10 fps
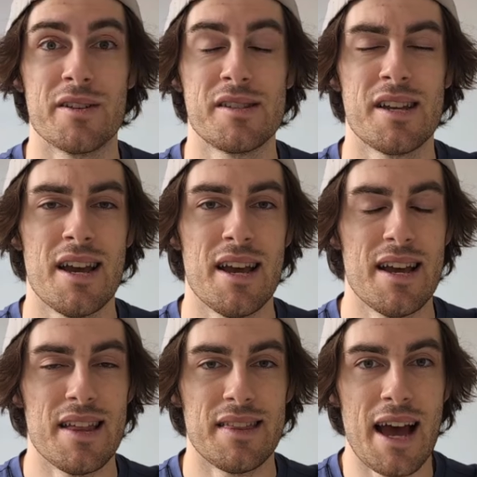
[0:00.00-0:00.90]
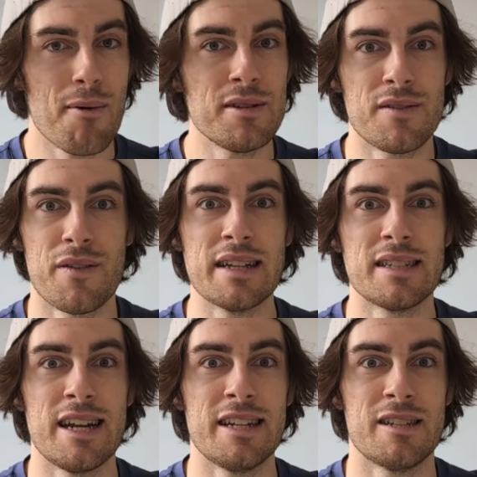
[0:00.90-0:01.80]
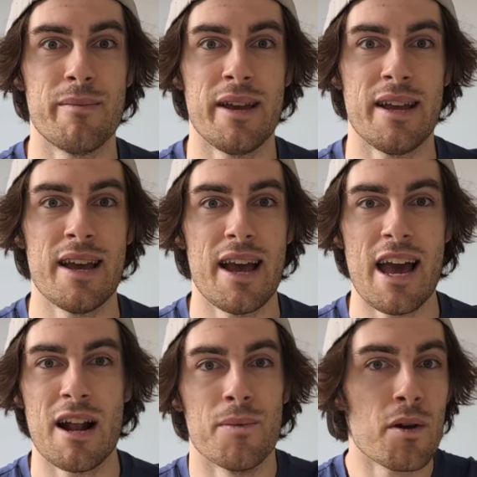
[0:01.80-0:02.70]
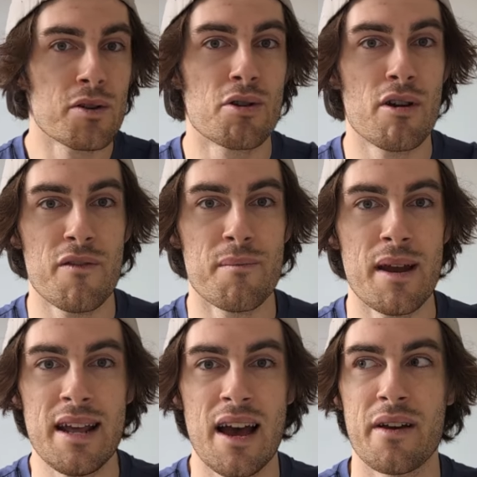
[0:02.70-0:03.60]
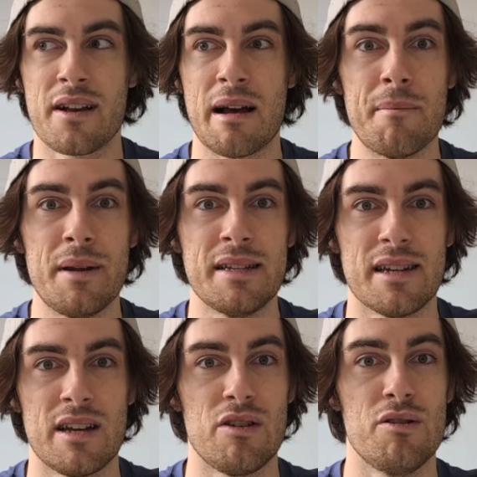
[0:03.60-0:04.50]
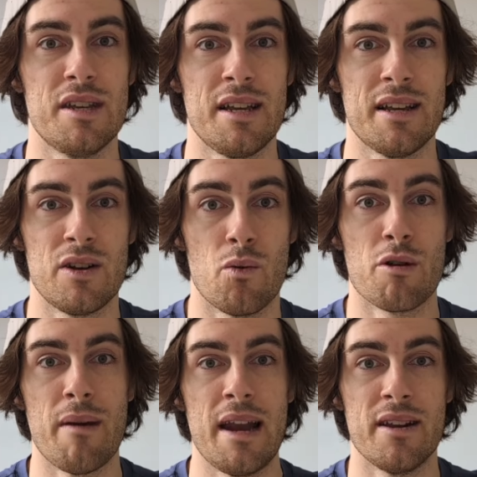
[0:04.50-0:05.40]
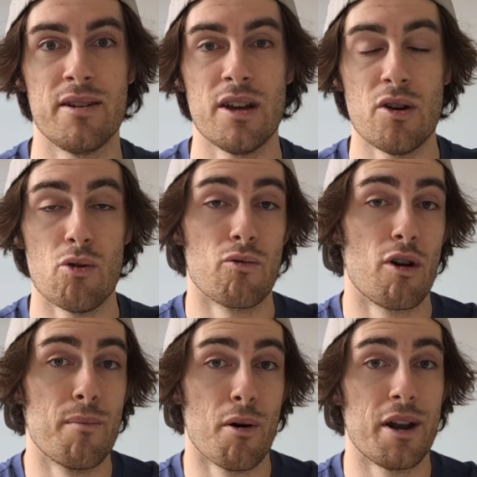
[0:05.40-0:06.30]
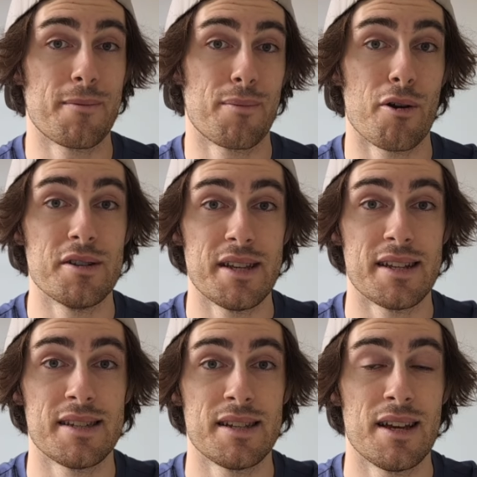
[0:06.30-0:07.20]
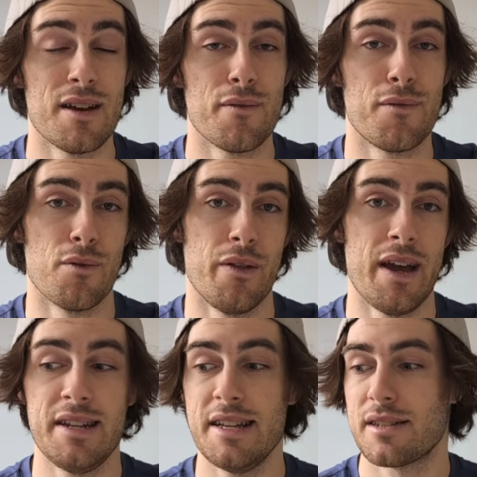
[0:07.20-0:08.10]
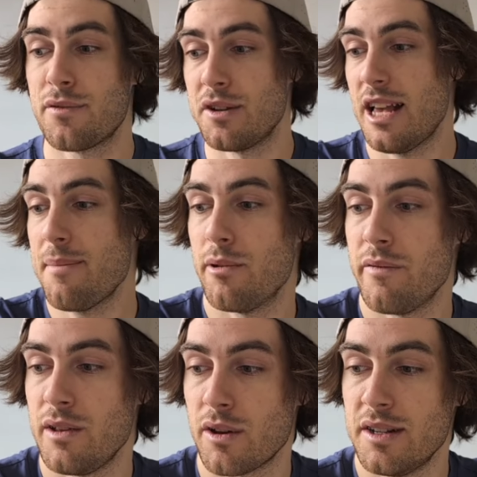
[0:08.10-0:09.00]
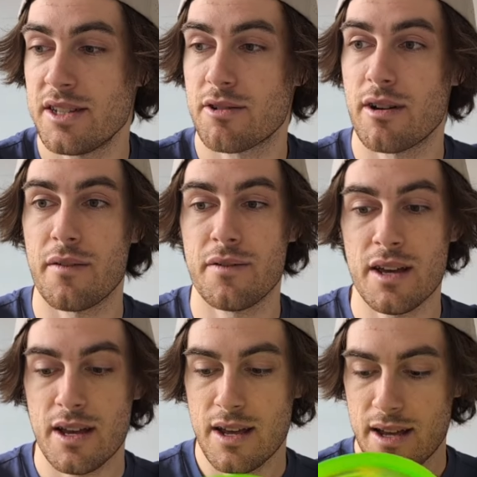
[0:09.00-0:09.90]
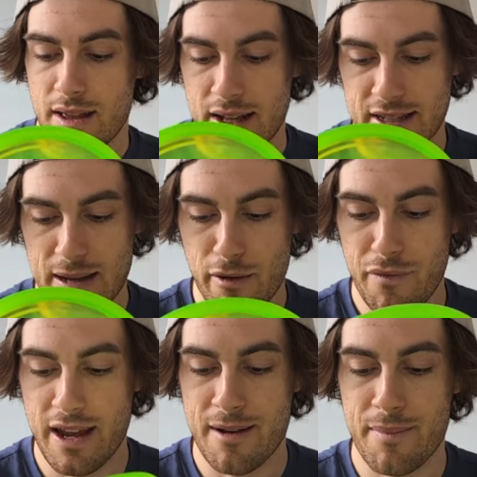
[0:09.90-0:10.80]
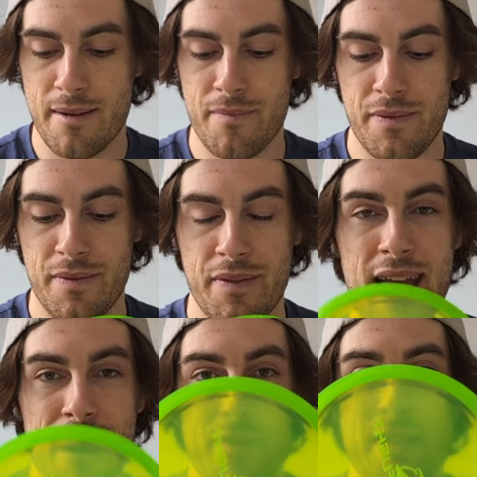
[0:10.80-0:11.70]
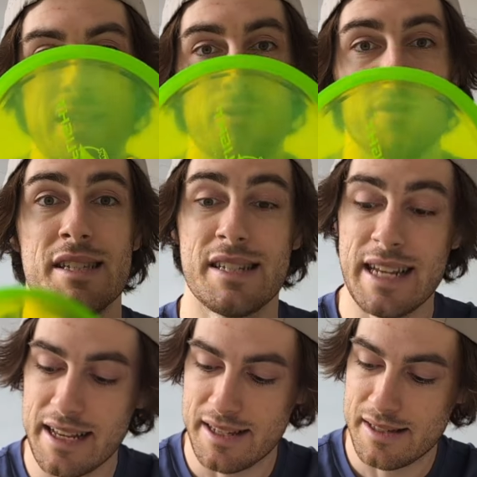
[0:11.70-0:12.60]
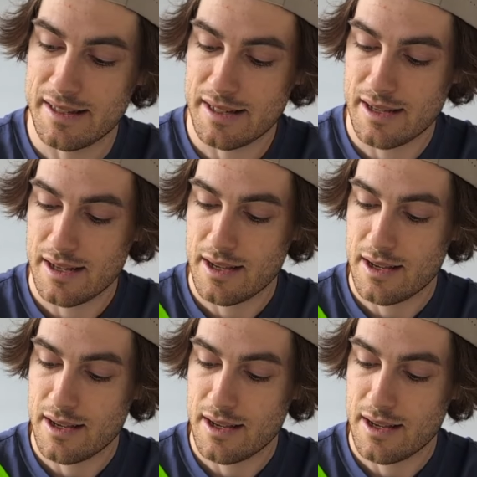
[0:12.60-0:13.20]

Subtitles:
else. That was fascinating to me, and I'm not sure if many other companies are using an automated or robotic process for their discs. For example, if we look at Discraft, it's come off here, but they have these little stickers